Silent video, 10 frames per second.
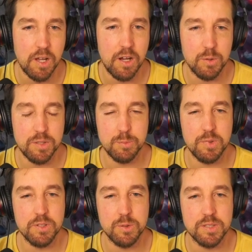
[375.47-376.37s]
Oh, this
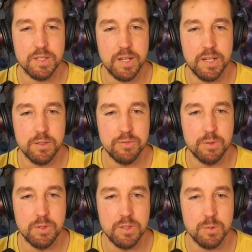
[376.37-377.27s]
boulder was kind of
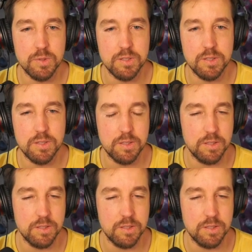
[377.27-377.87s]
cool. It wasn't